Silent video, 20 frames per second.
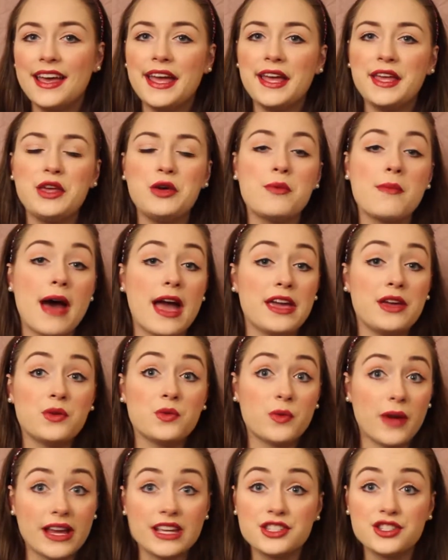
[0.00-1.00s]
You might
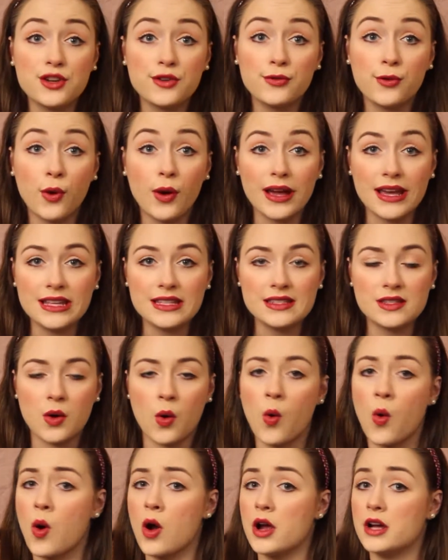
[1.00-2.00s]
raise your voice
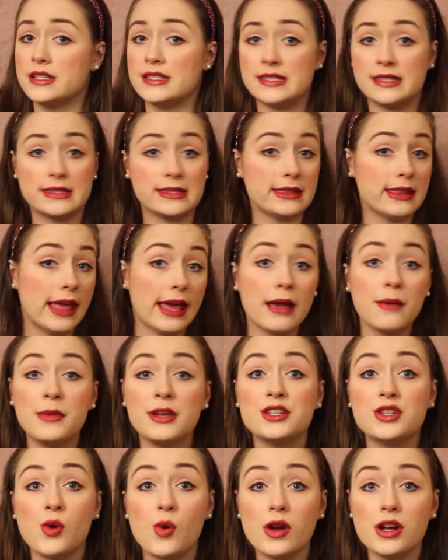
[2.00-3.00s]
or slam
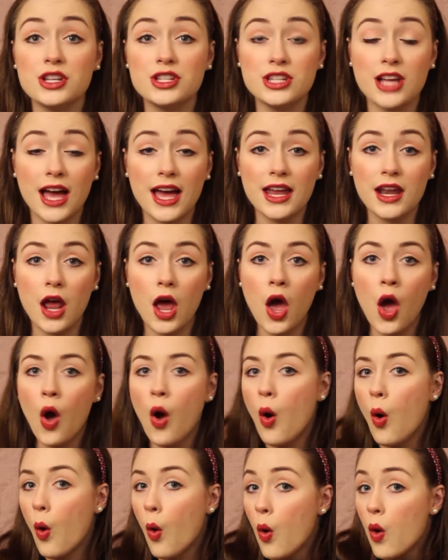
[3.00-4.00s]
a door shut
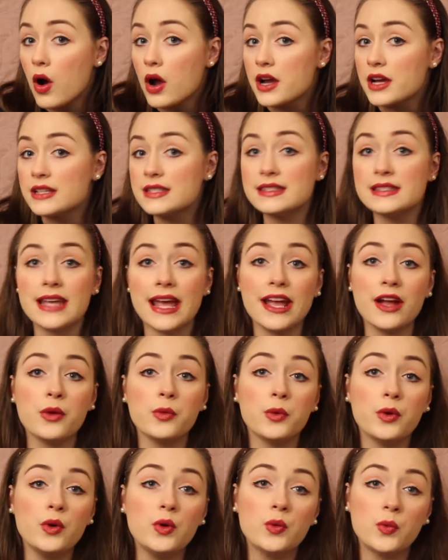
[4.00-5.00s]
or say a
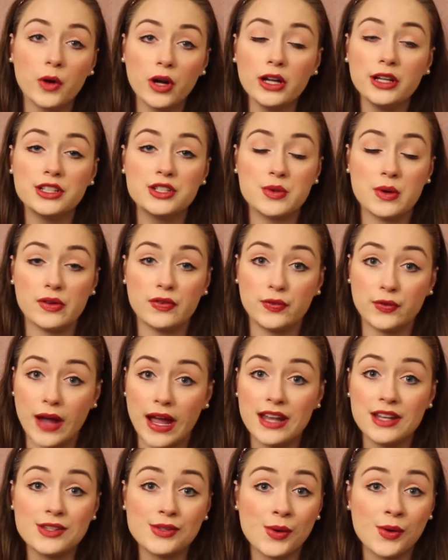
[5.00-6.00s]
rude word to a
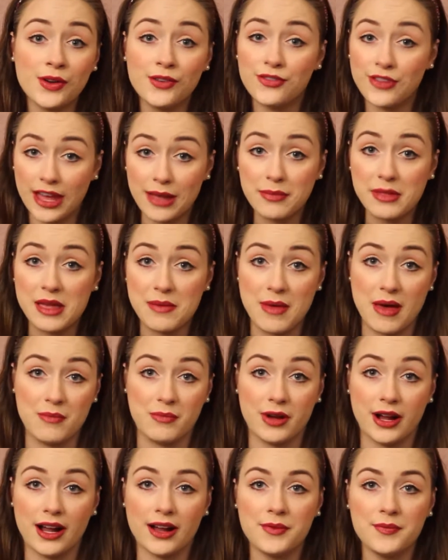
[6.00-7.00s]
friend or family
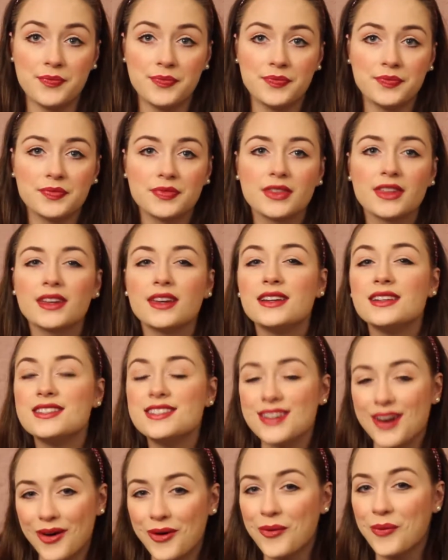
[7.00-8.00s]
member.
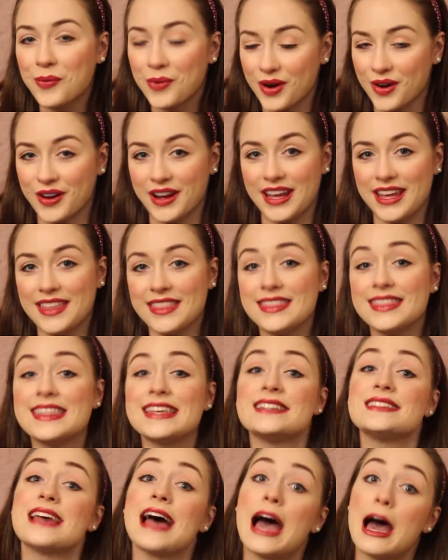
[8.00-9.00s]
Don't worry,
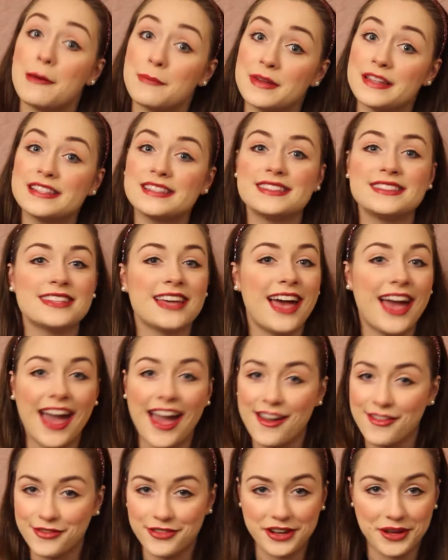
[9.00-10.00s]
this happens to
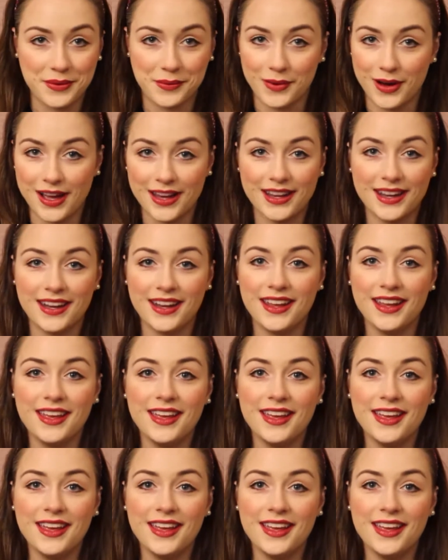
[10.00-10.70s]
everyone.